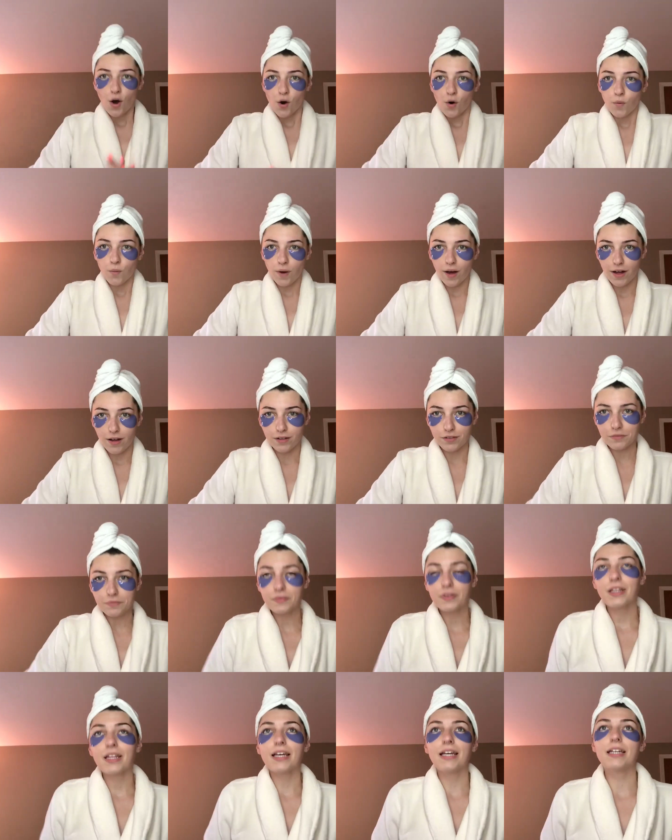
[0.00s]
Well,
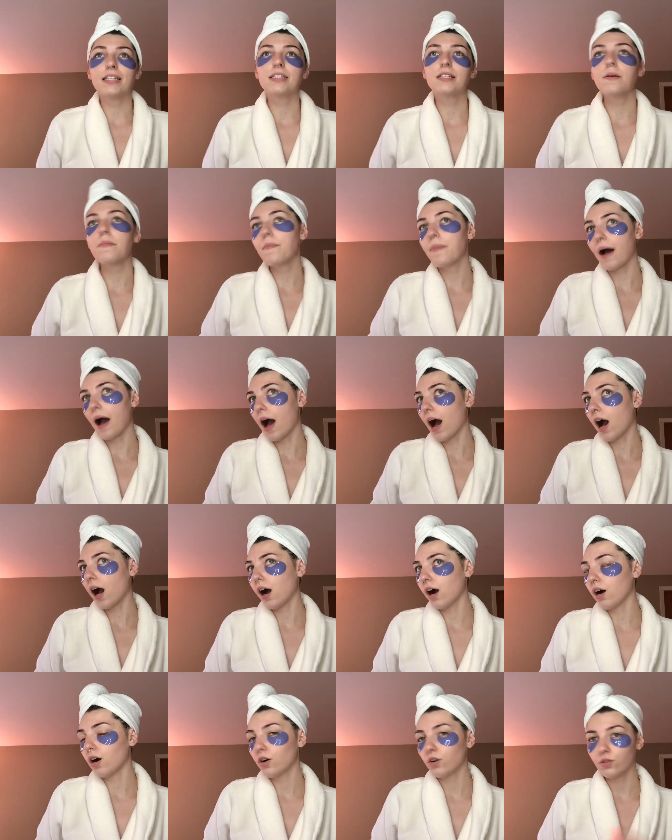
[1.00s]
it's
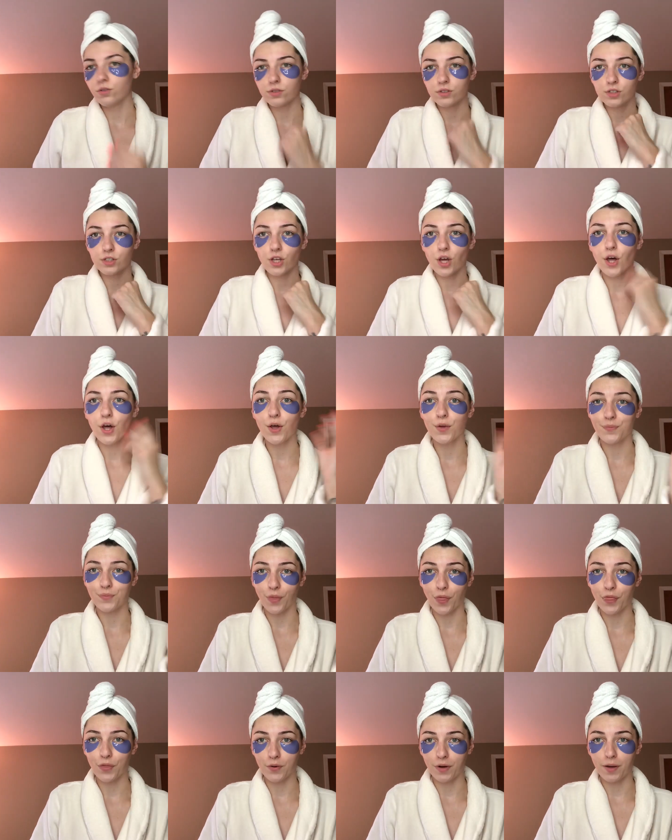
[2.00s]
about
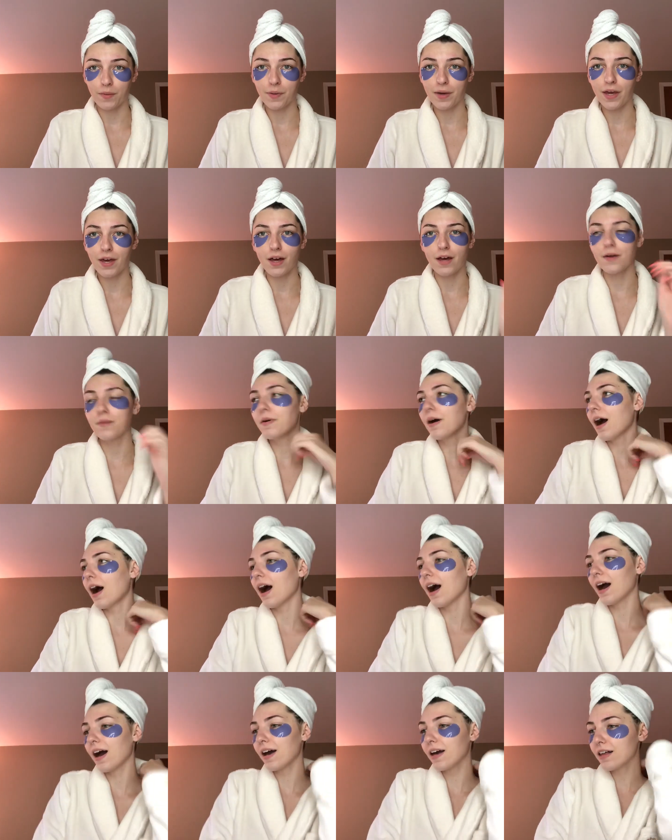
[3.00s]
3 p.m.
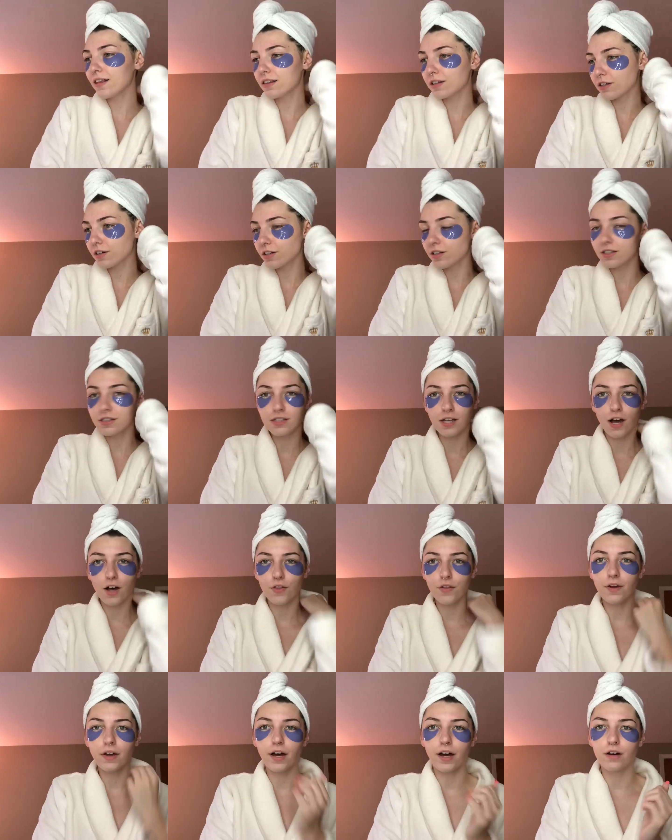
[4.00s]
I literally sat on
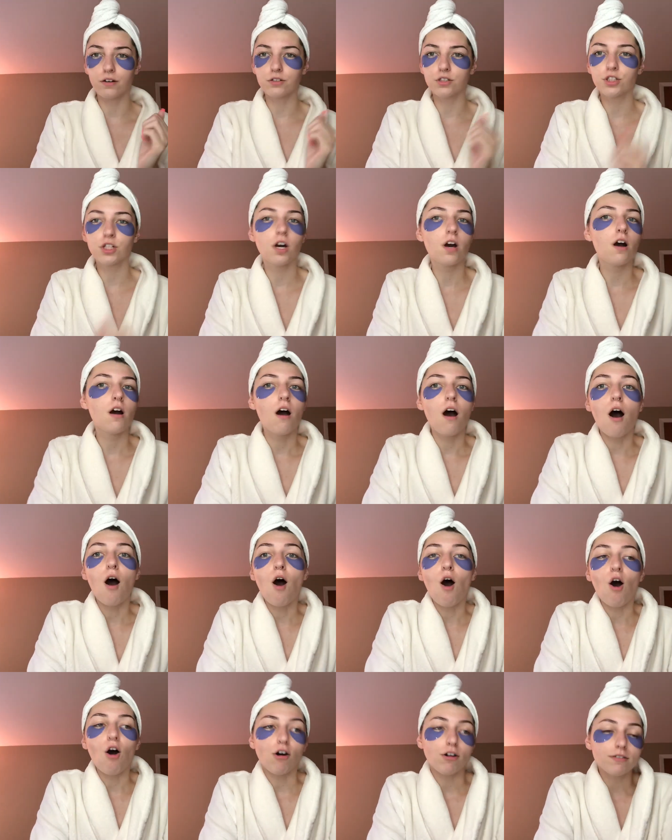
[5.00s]
the couch
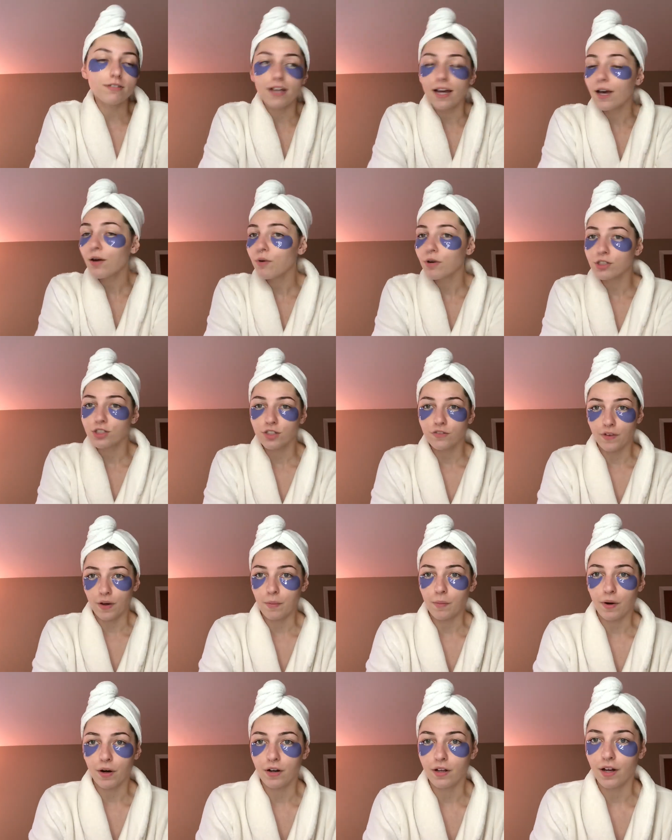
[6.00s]
all day watching
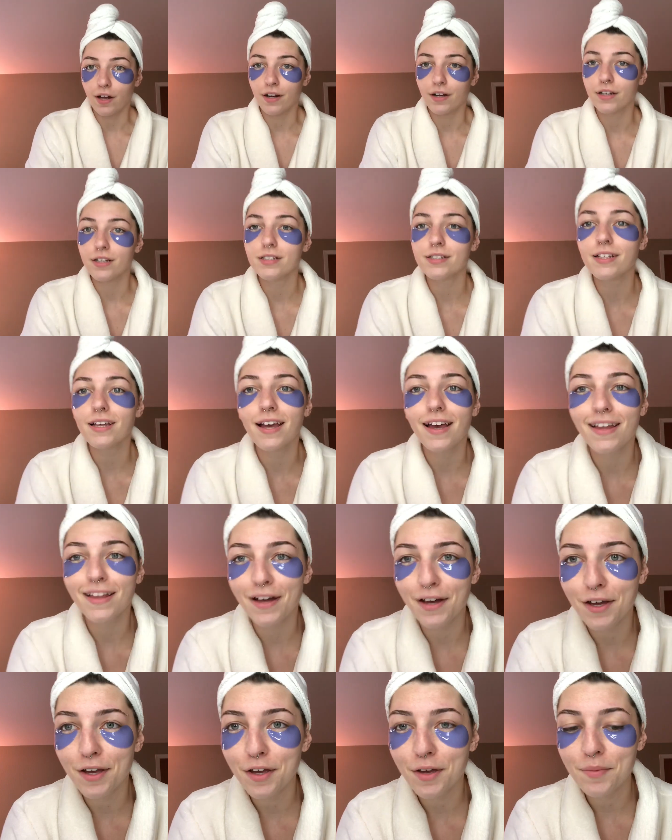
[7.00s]
Vampire Diaries, and
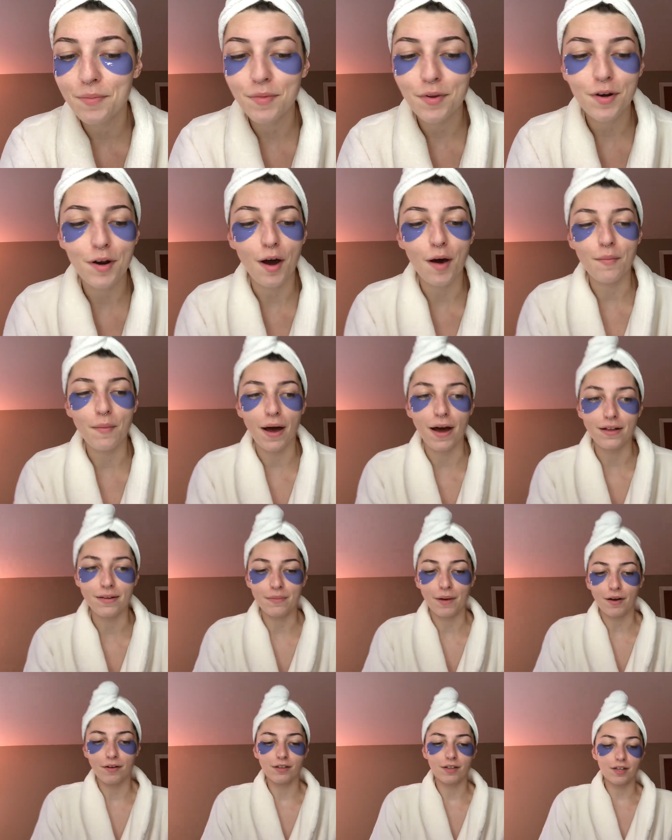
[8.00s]
I'm not mad
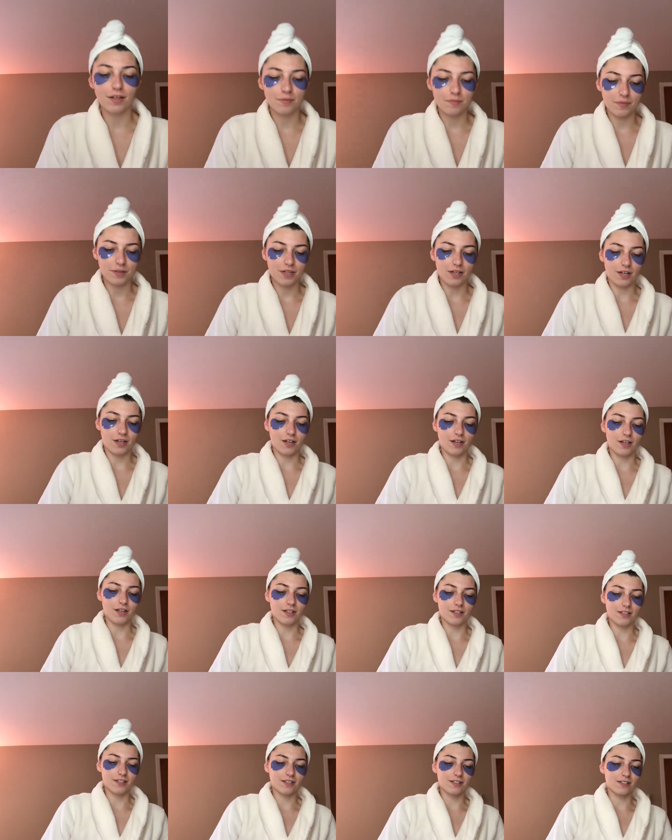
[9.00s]
about it
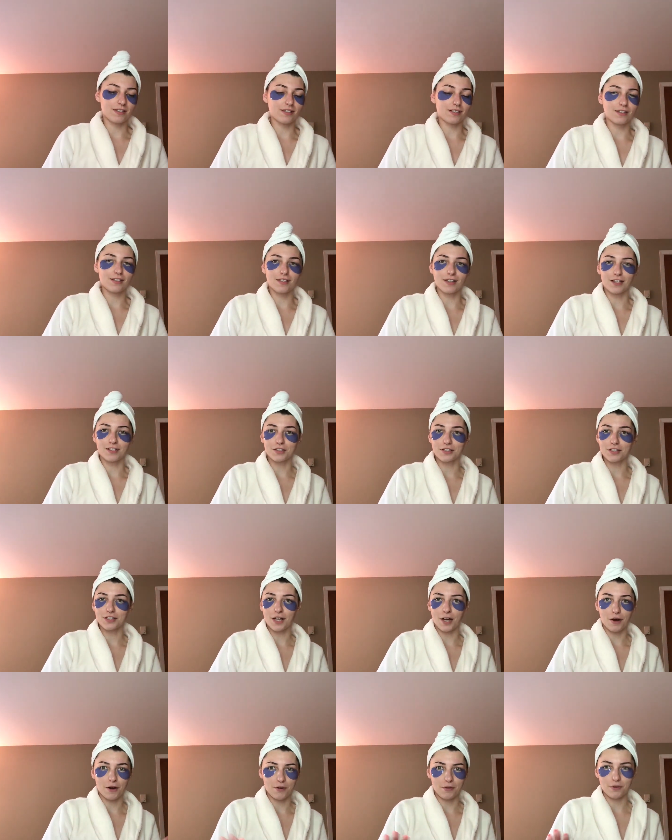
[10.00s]
because that's just
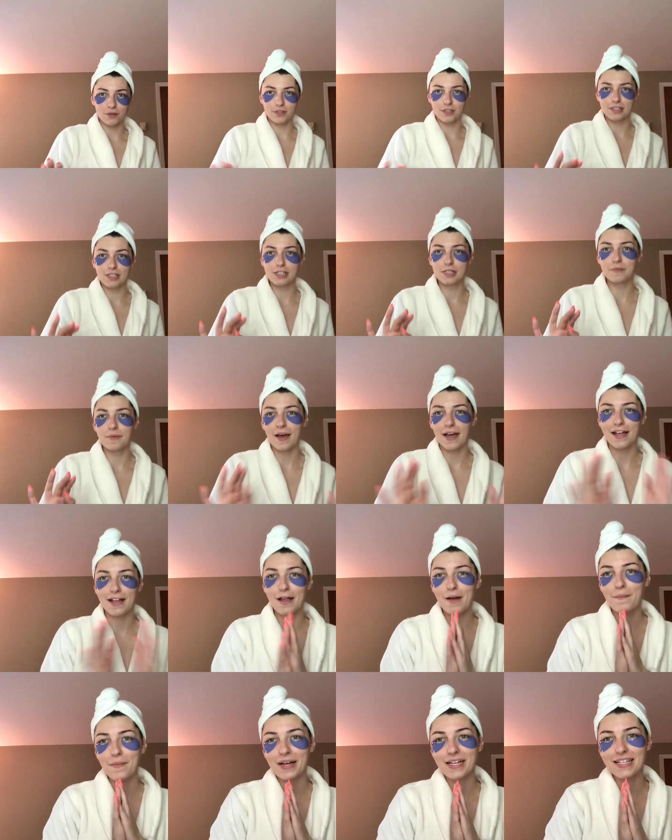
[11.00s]
how I wanted to spend
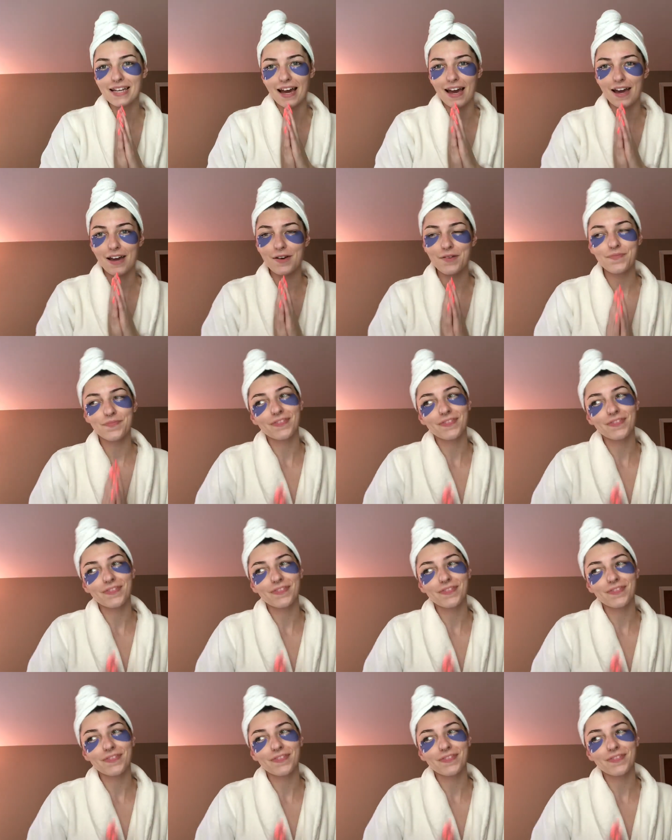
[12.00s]
my day.